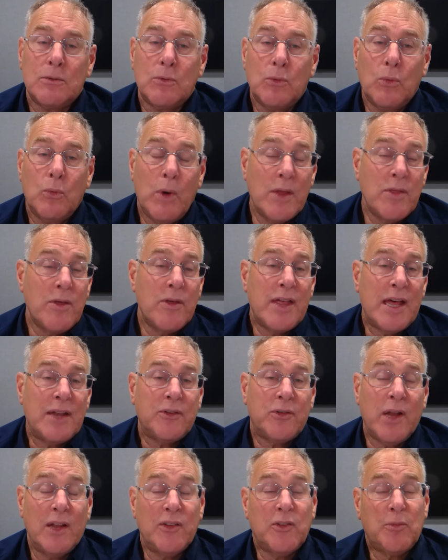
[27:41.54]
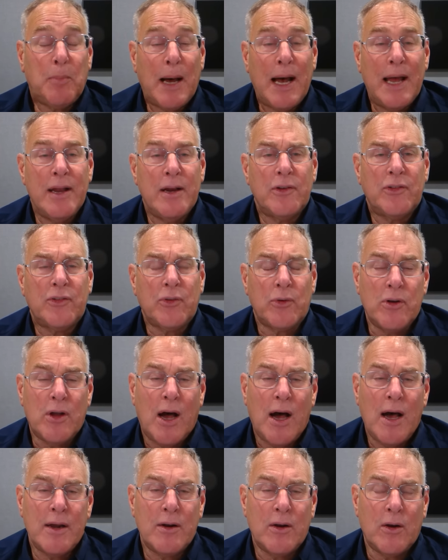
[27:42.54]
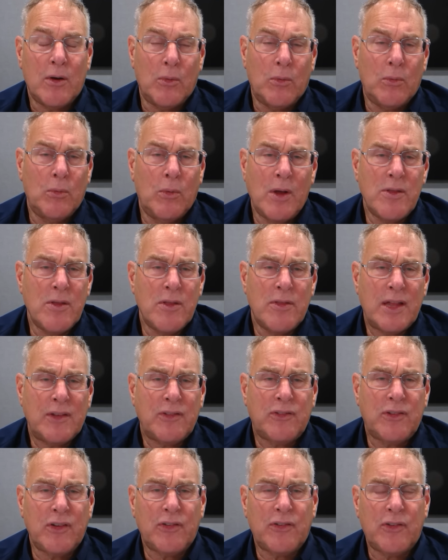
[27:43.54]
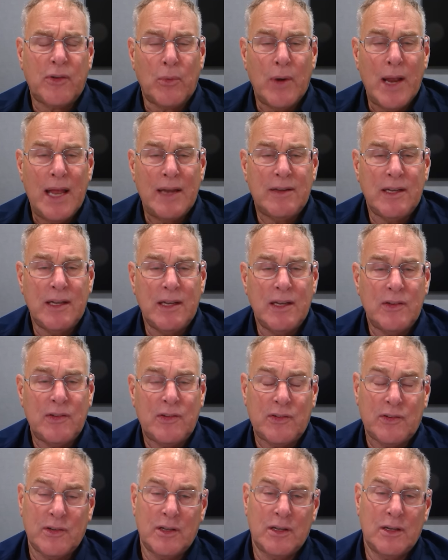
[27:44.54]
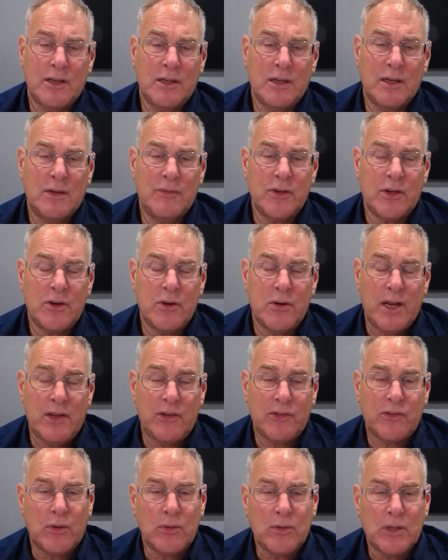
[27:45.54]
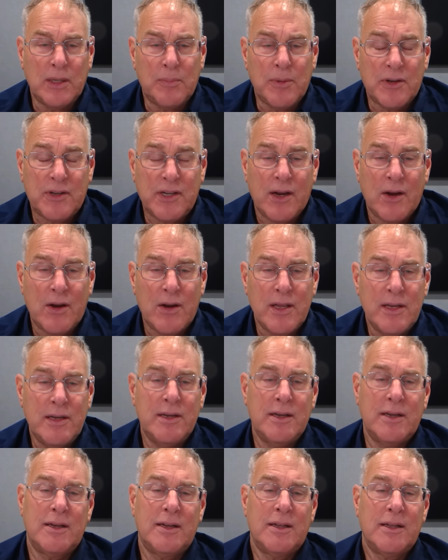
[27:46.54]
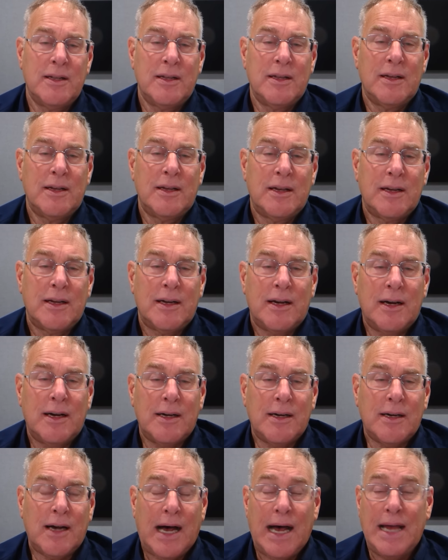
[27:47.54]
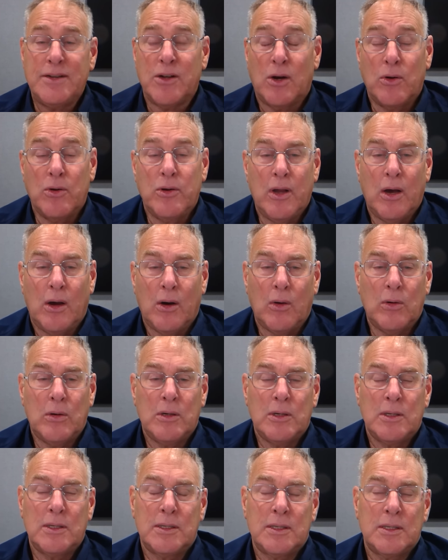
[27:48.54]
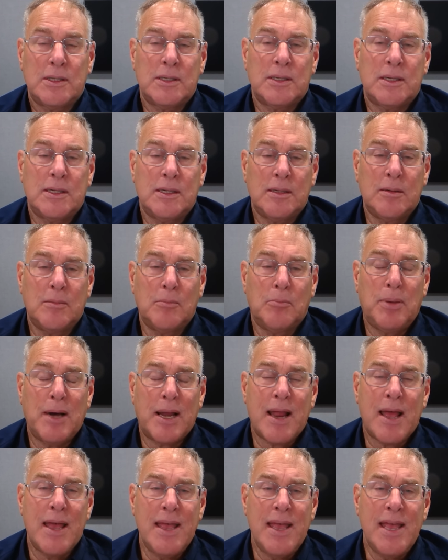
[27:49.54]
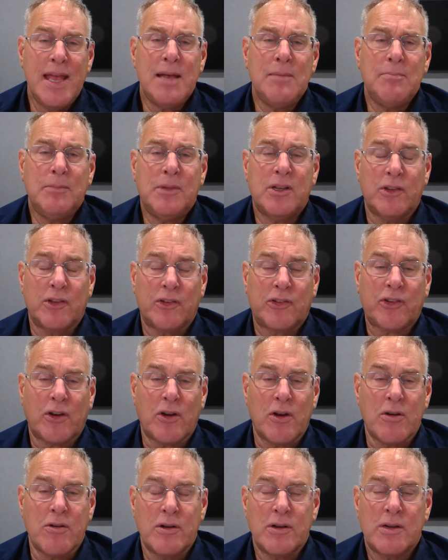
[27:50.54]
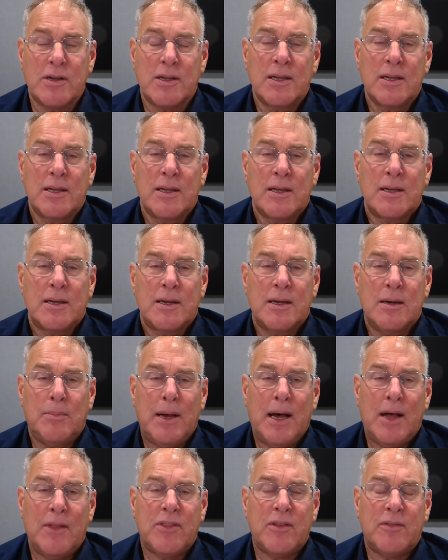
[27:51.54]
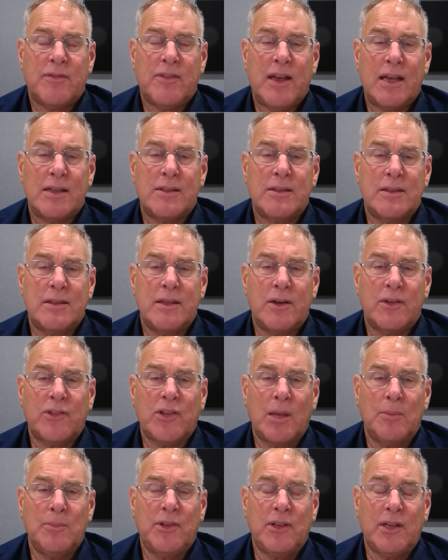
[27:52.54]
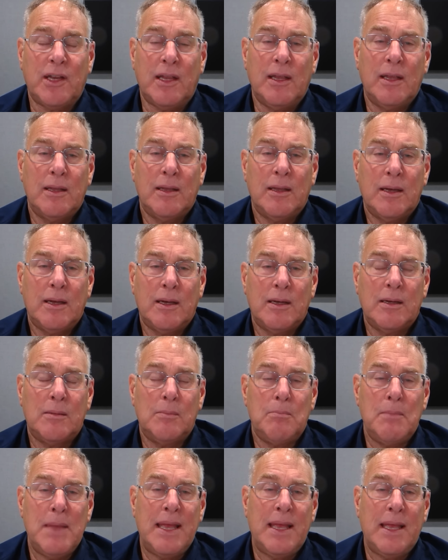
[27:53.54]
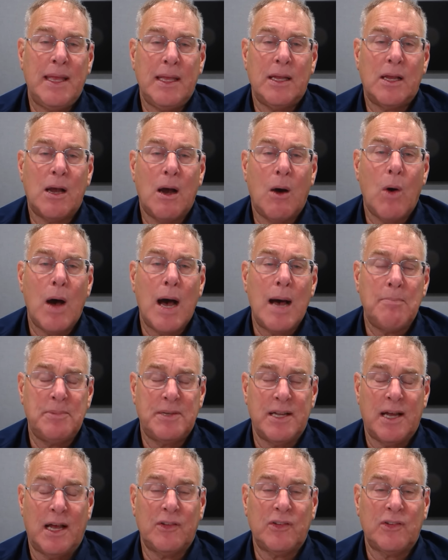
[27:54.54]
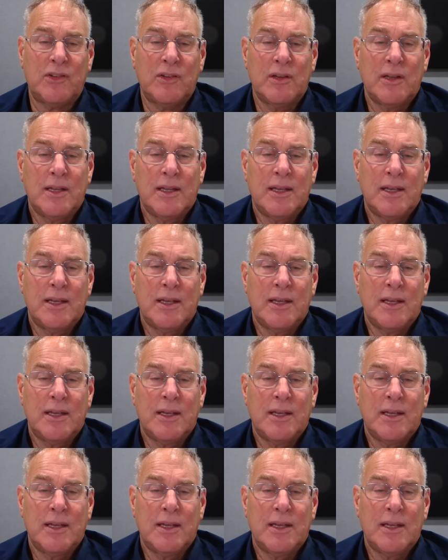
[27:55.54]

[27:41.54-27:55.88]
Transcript: whether that transpires or not, or whether that's just the rantings uh, of a crazed old libertarian, uh, I don't know. Uh, but I am concerned about the fact that their subsidy uh, may co opt us